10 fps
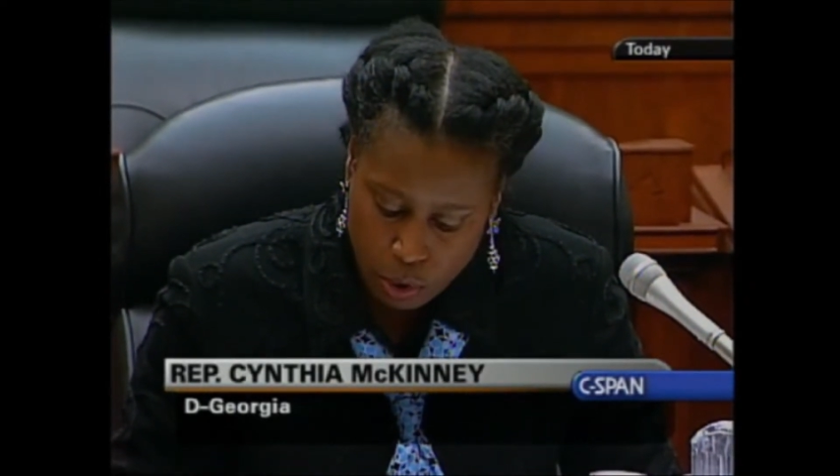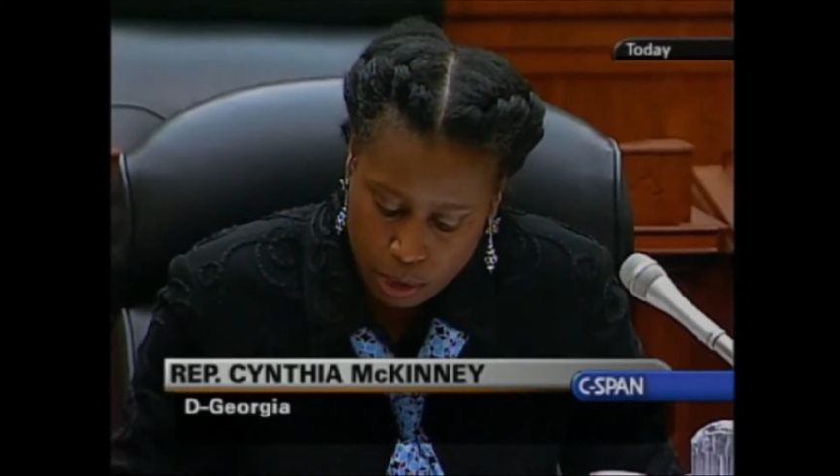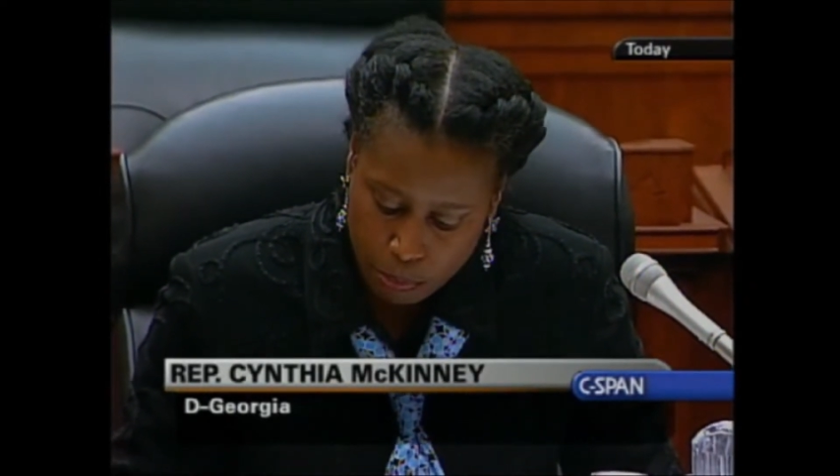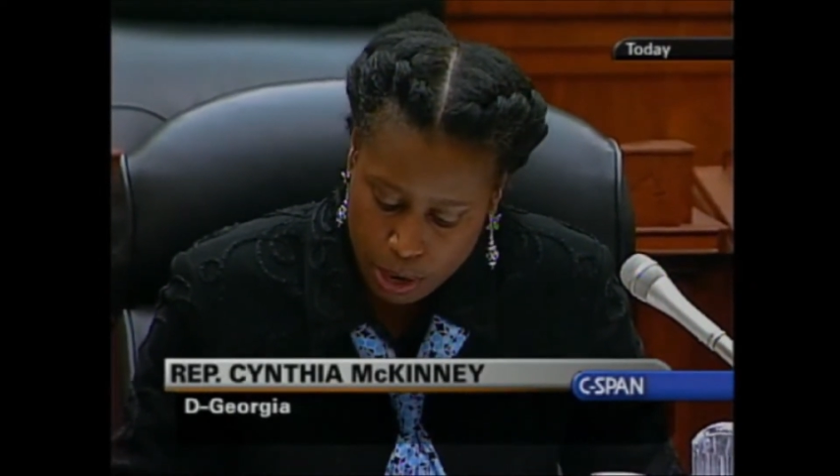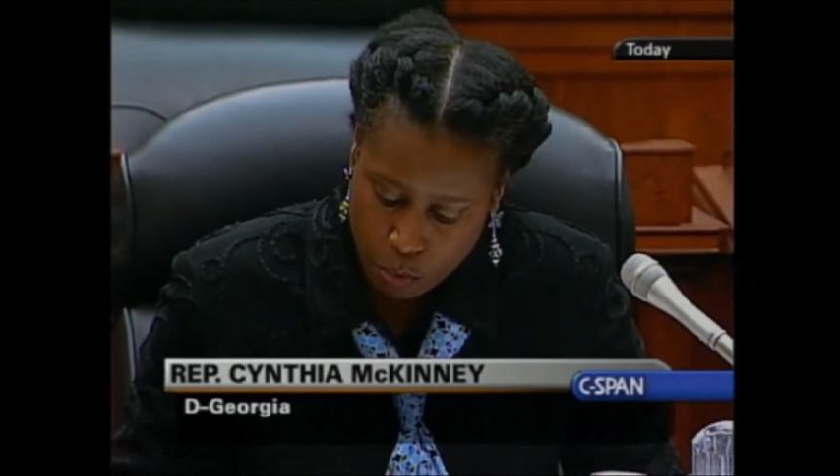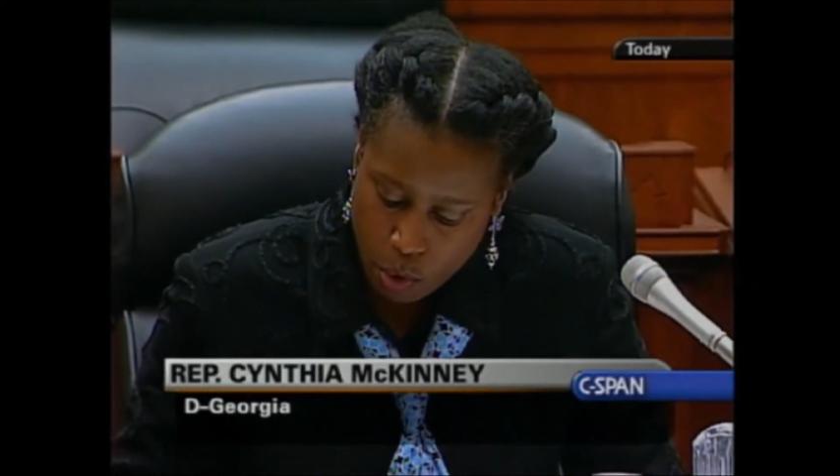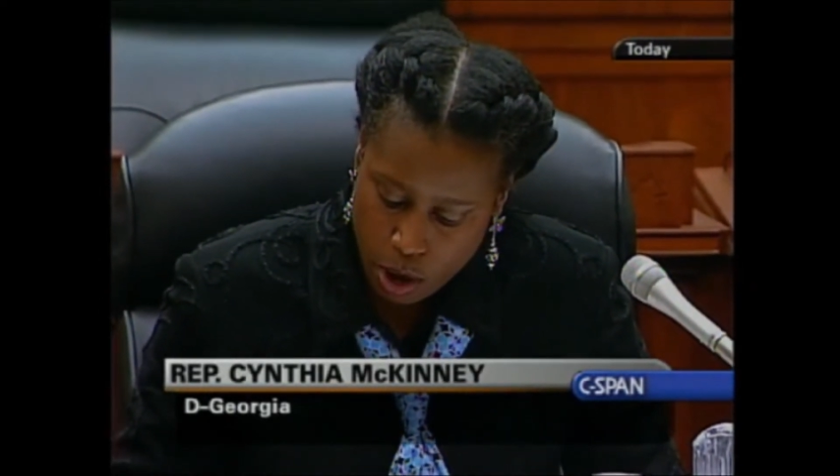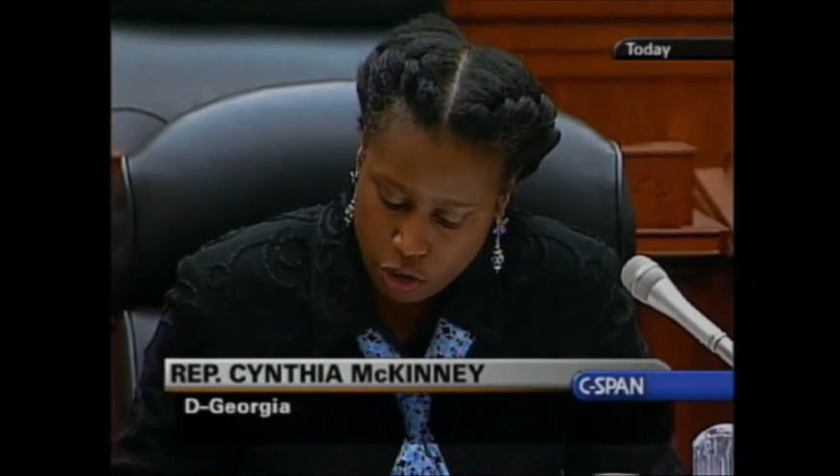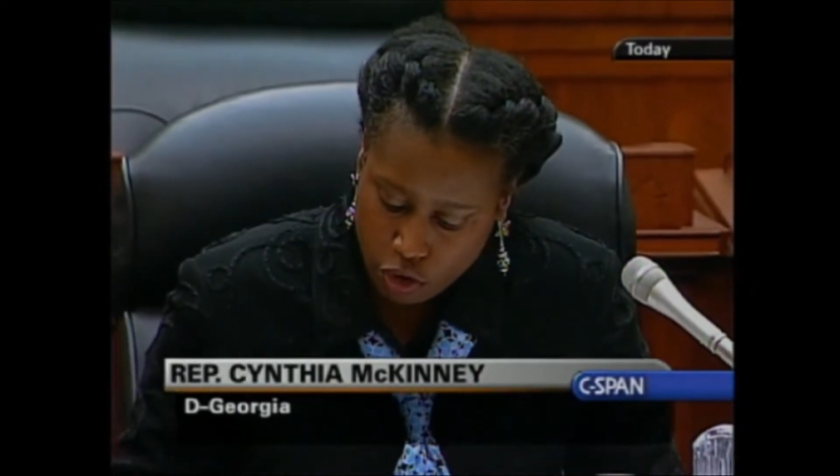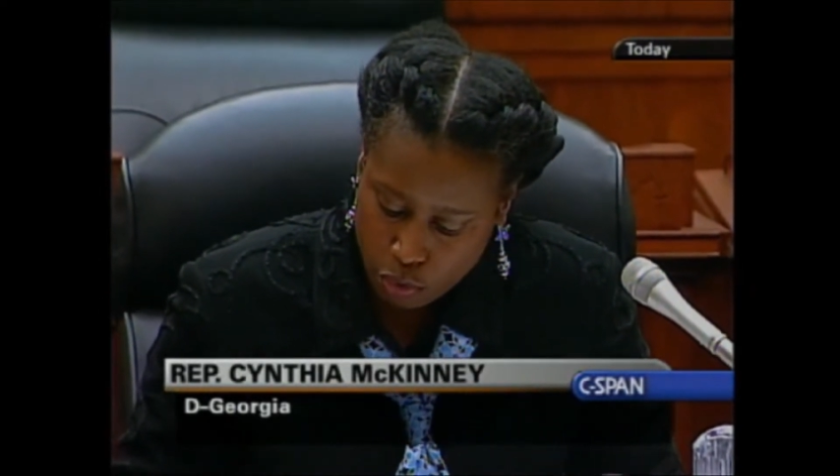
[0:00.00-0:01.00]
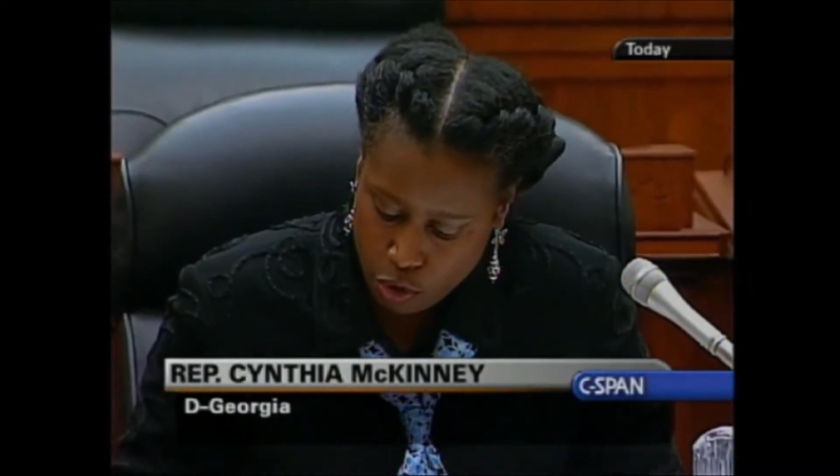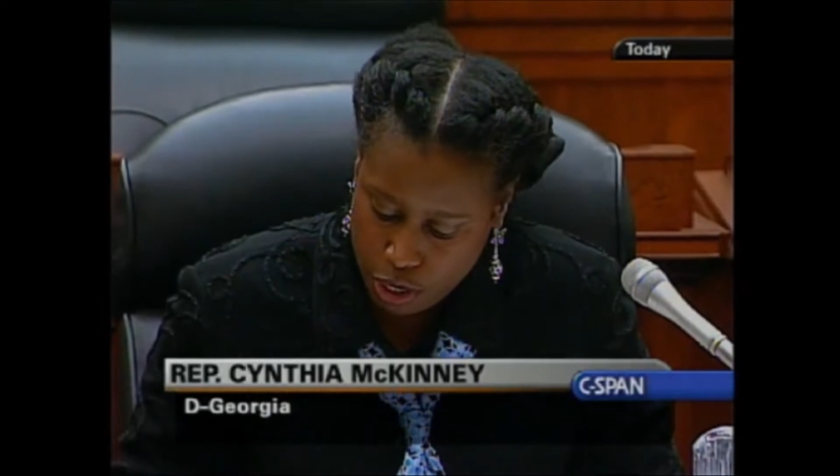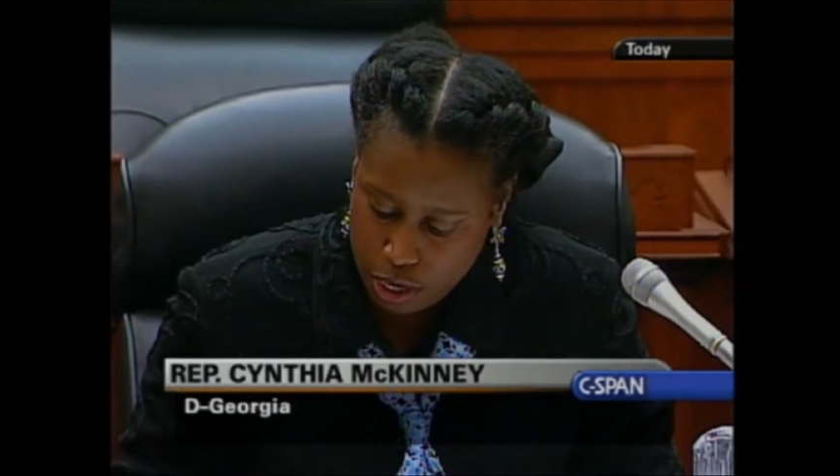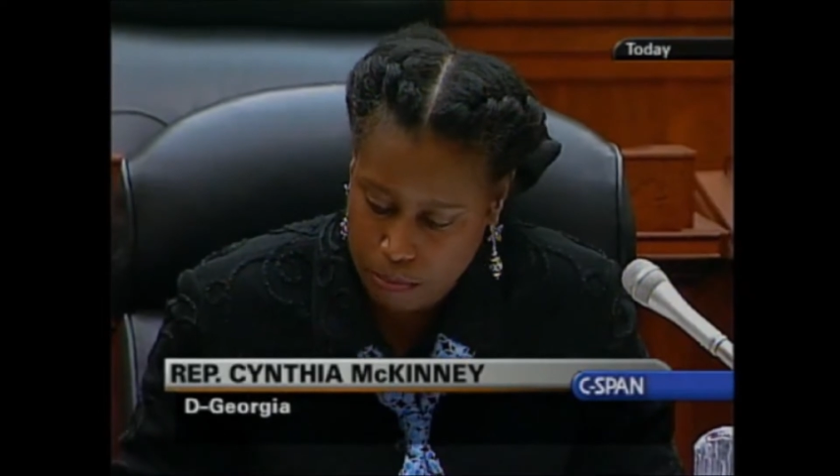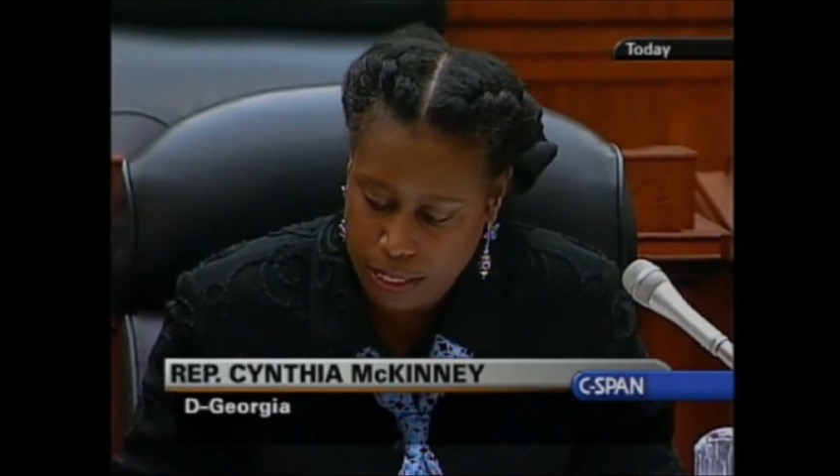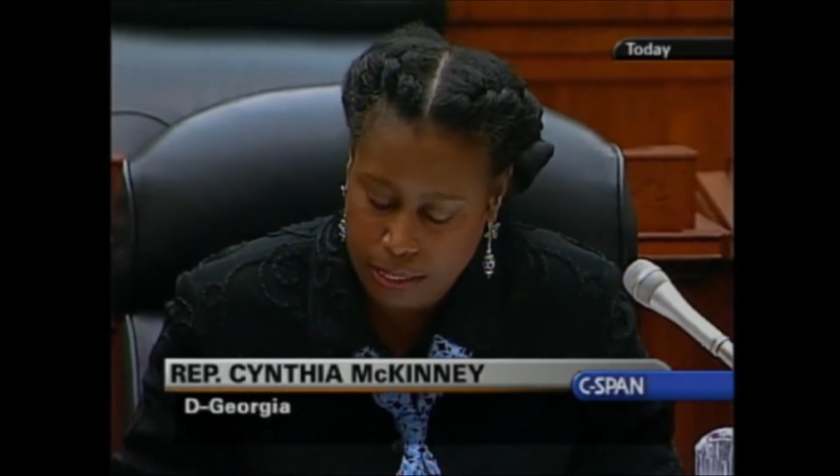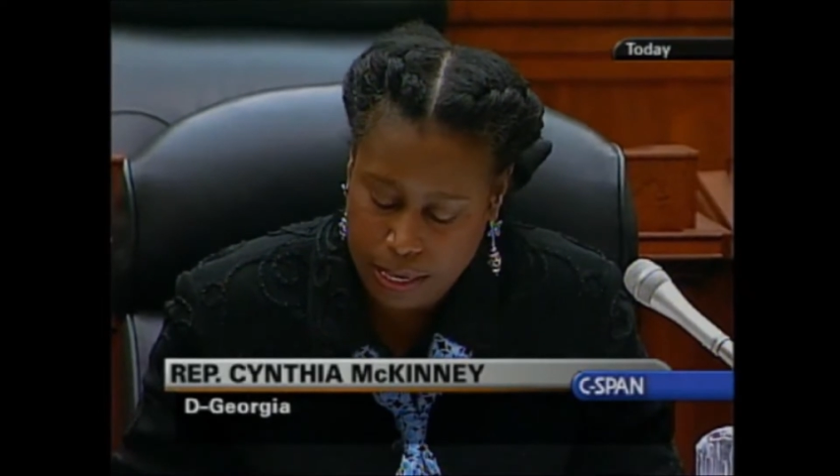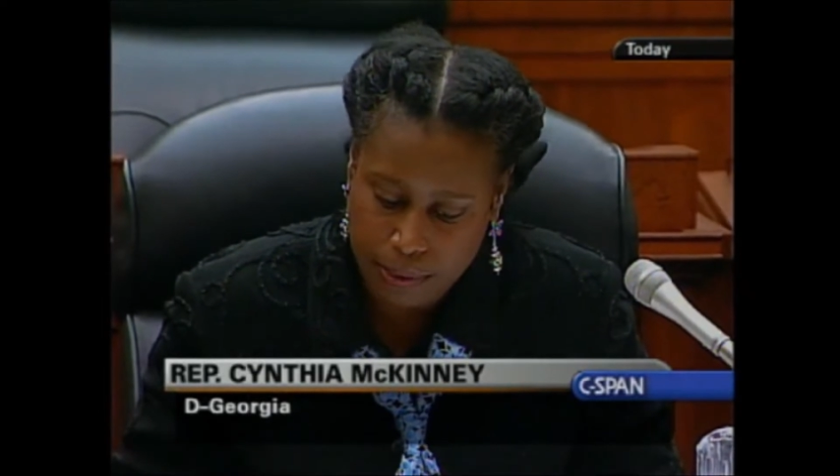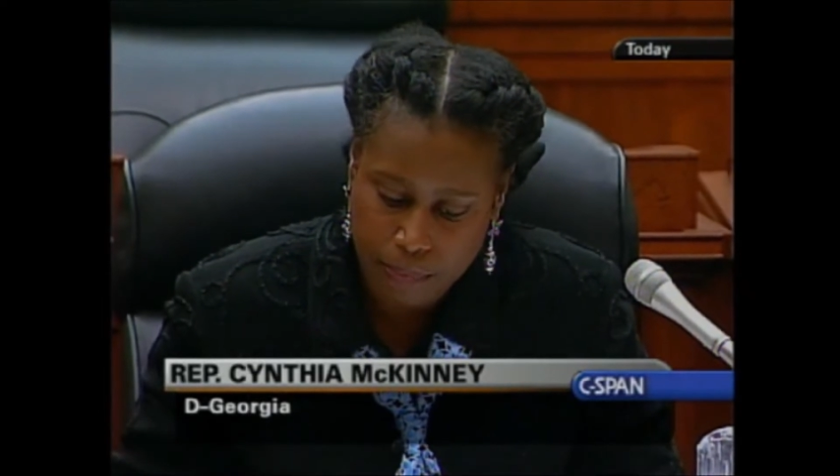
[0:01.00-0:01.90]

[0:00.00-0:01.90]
one point one trillion dollars missing.